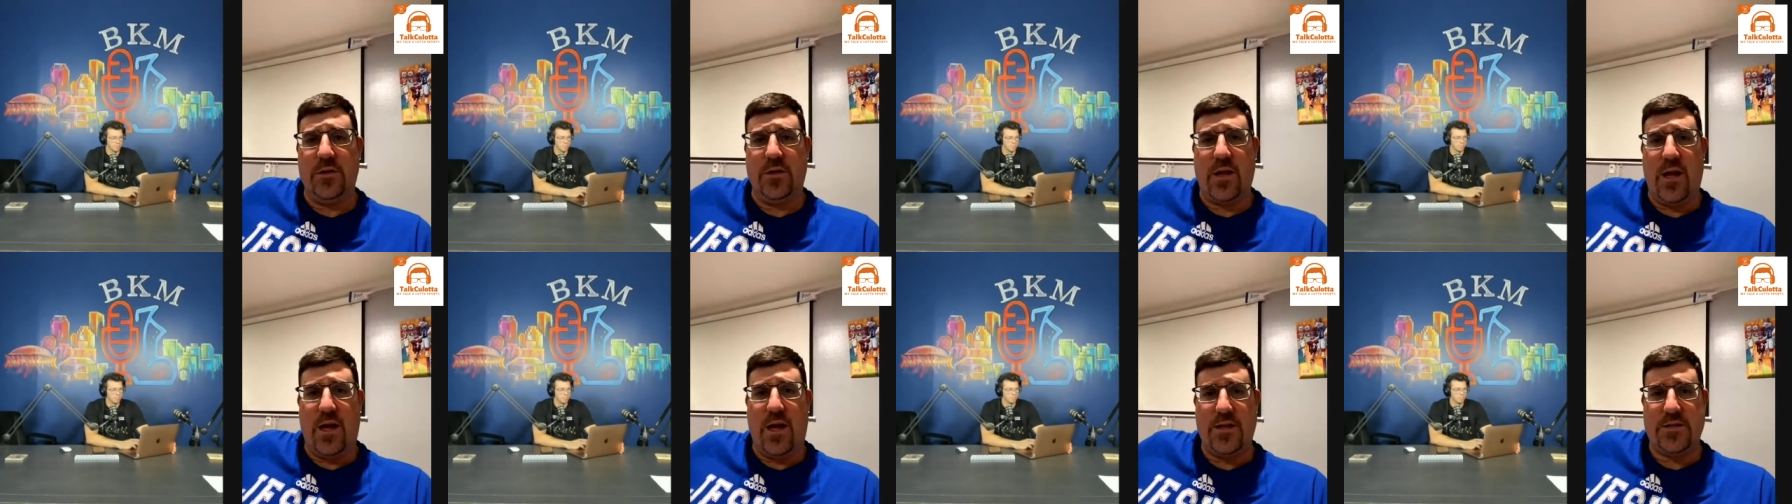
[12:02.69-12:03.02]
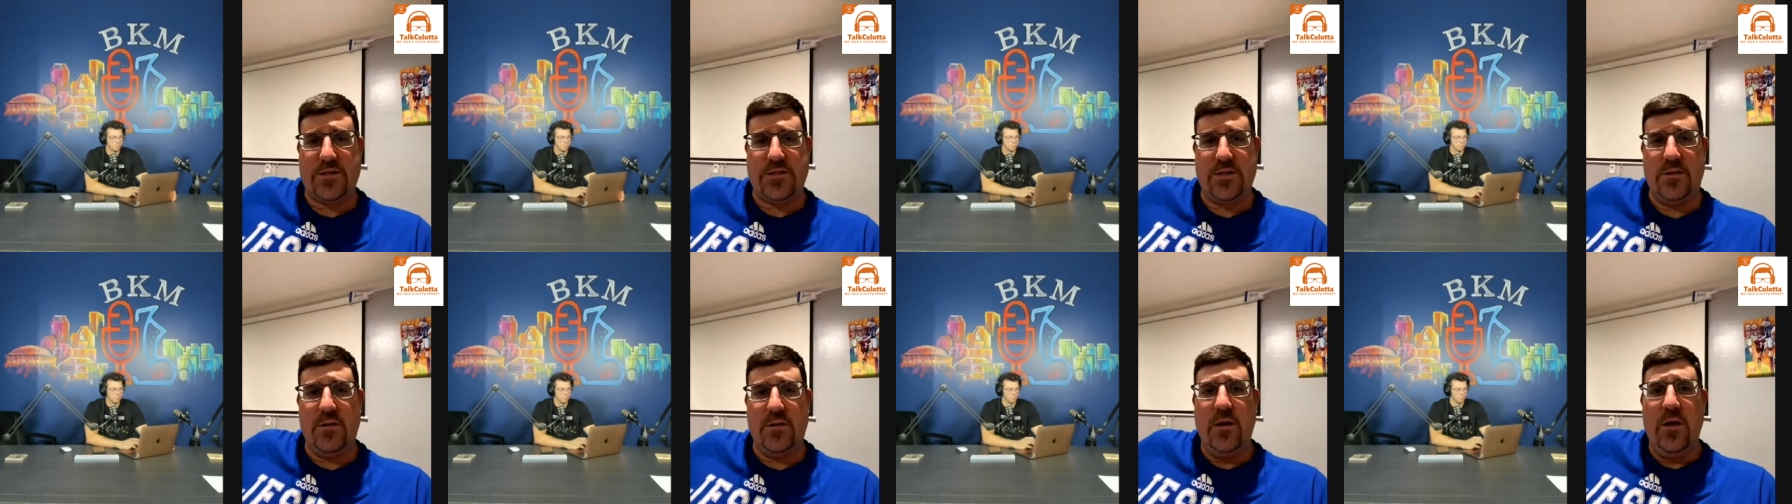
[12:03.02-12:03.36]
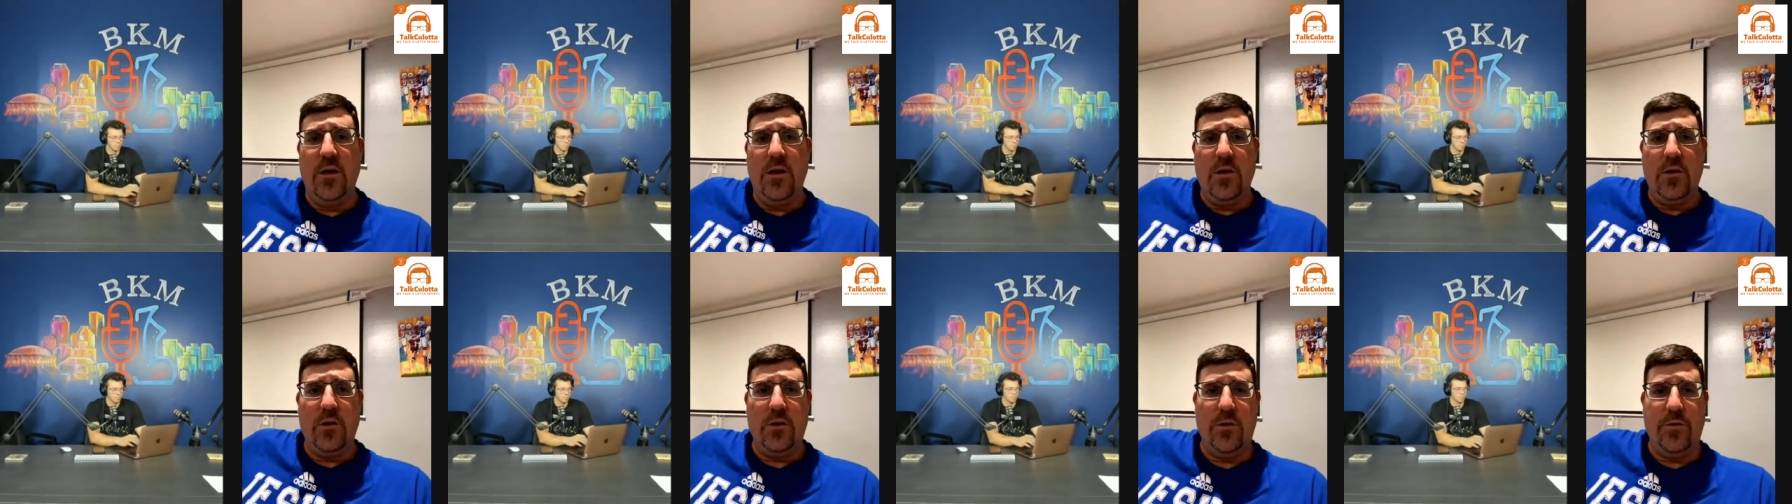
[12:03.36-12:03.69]
constant,
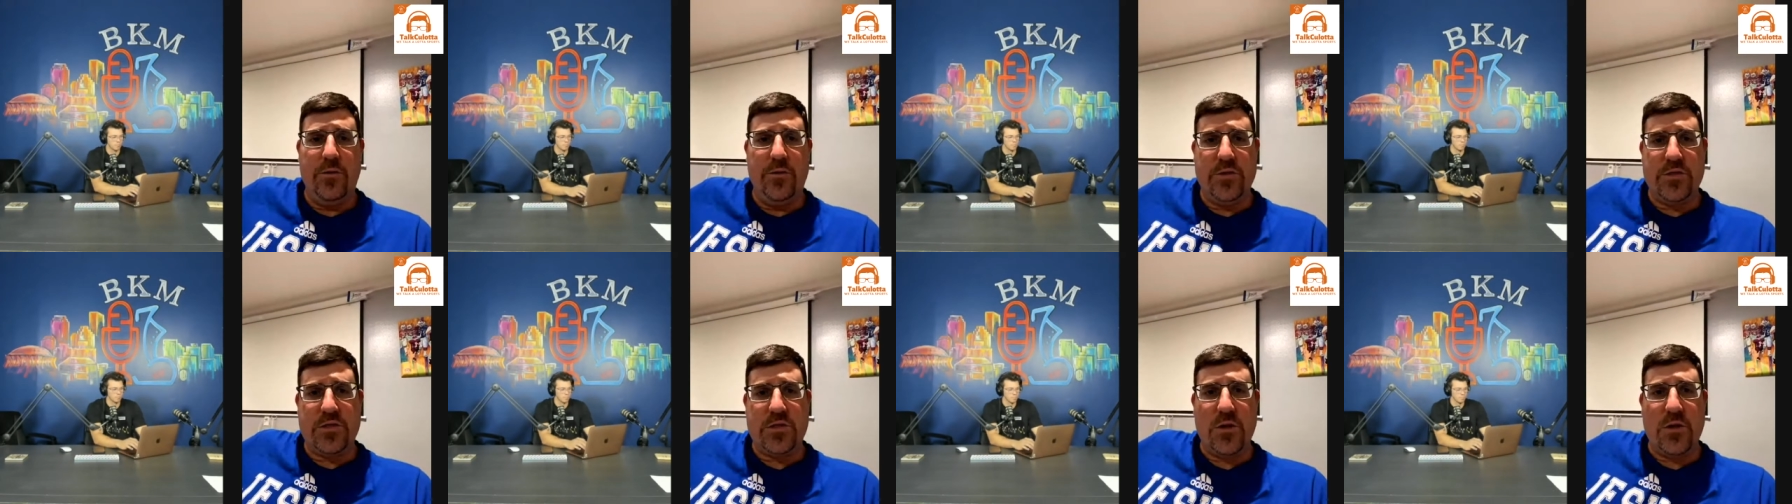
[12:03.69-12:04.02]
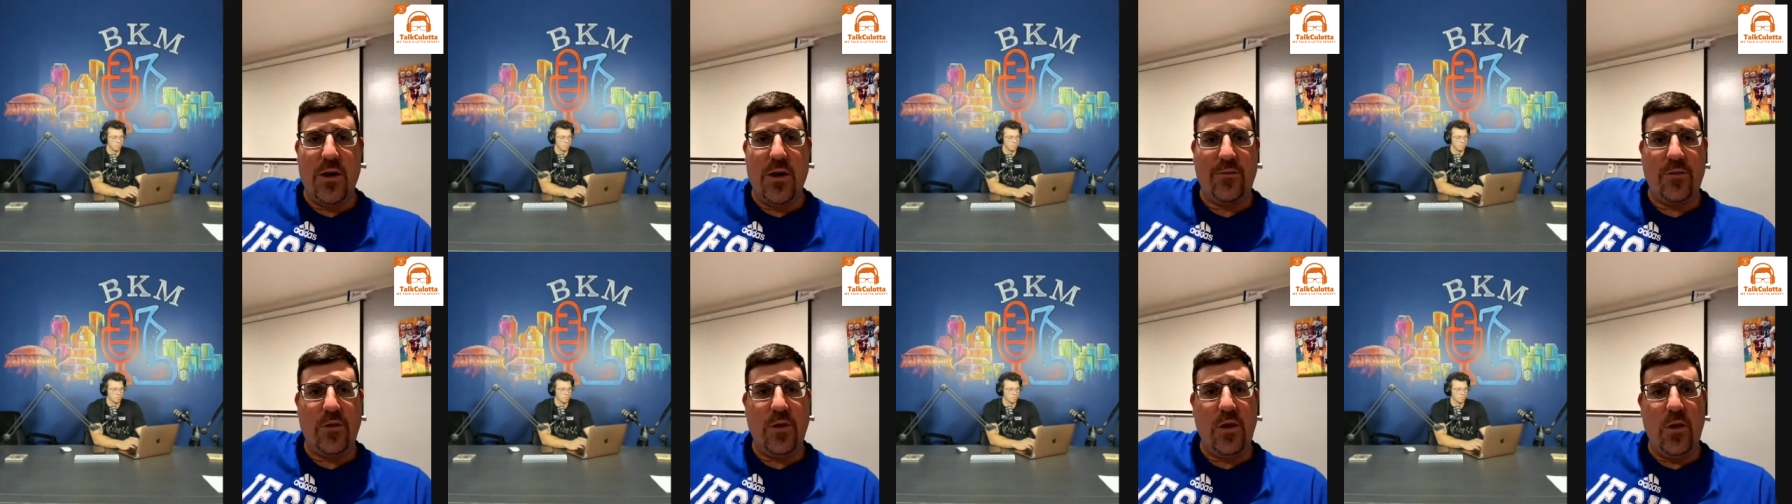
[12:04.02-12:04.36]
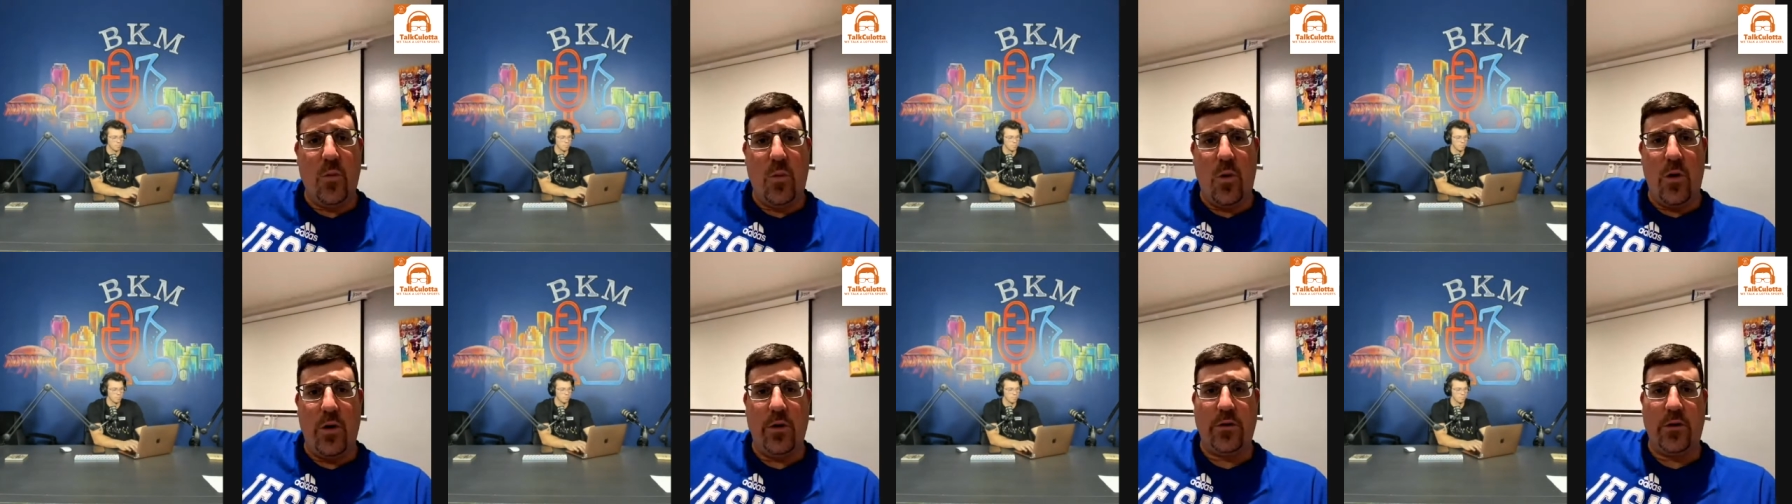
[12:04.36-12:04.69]
you know, you still have to get
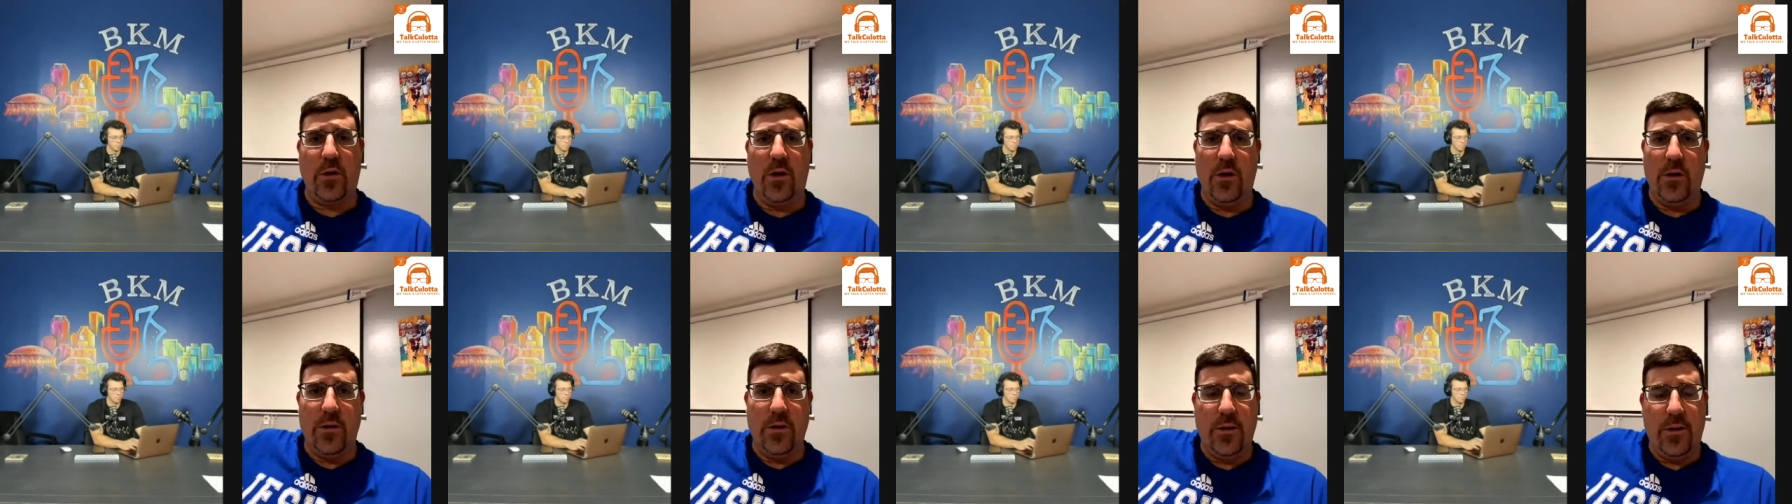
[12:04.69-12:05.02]
work done.